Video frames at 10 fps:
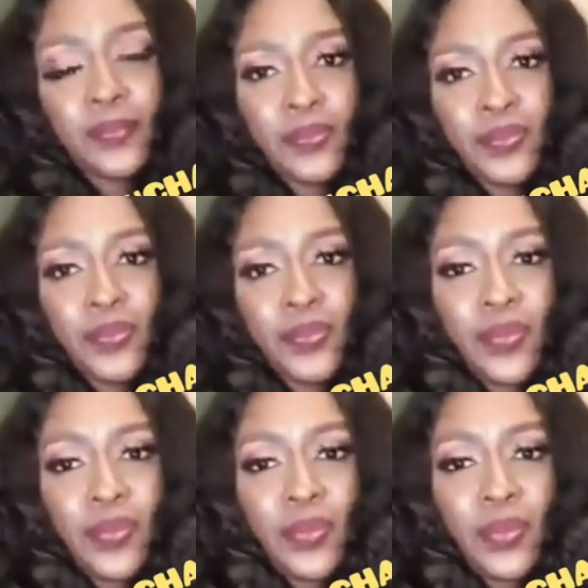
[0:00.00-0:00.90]

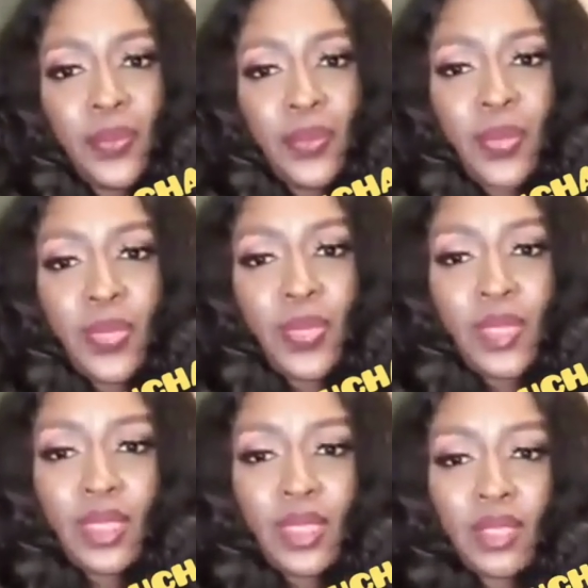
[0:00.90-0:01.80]

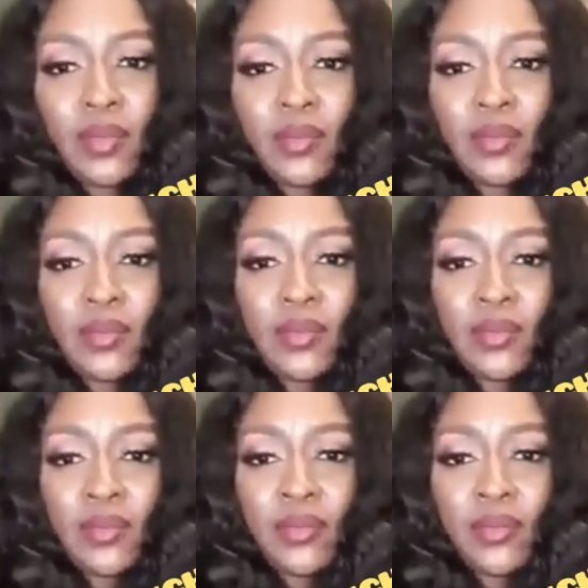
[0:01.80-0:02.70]

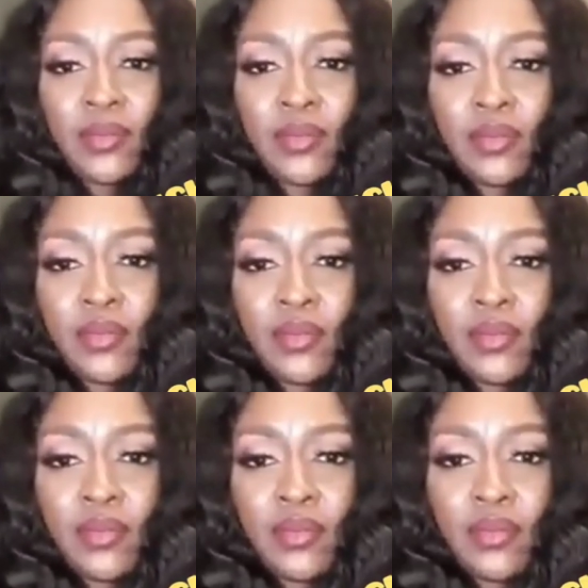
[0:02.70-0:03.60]

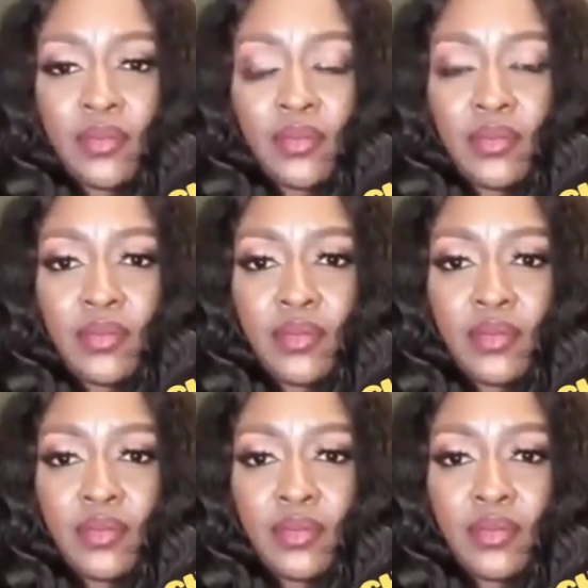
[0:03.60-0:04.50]

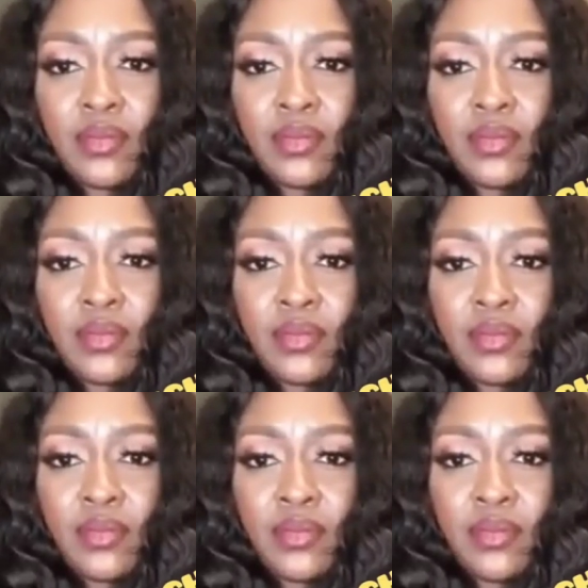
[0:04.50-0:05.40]

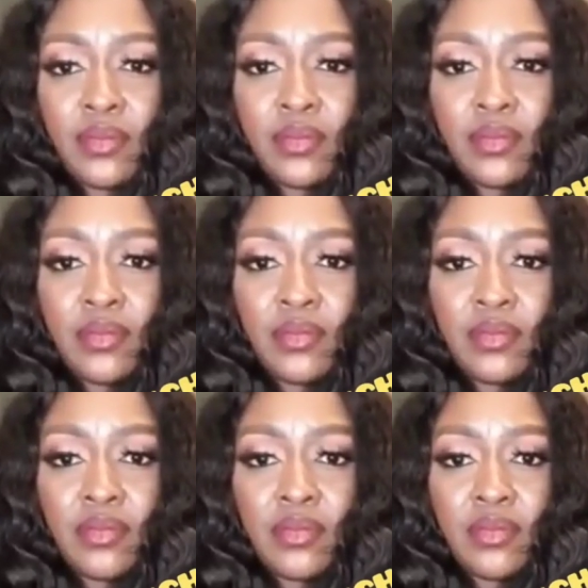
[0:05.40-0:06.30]

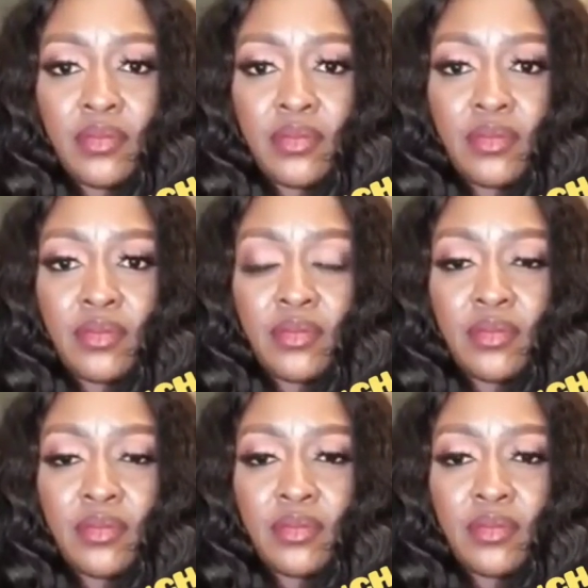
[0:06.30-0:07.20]

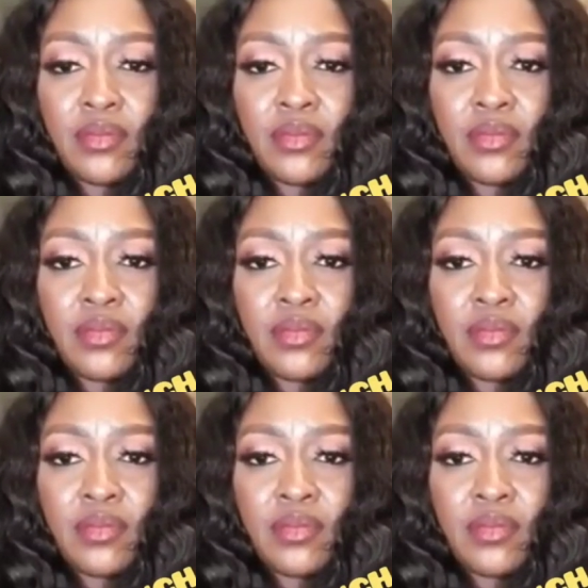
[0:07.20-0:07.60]
No one is speaking in this clip.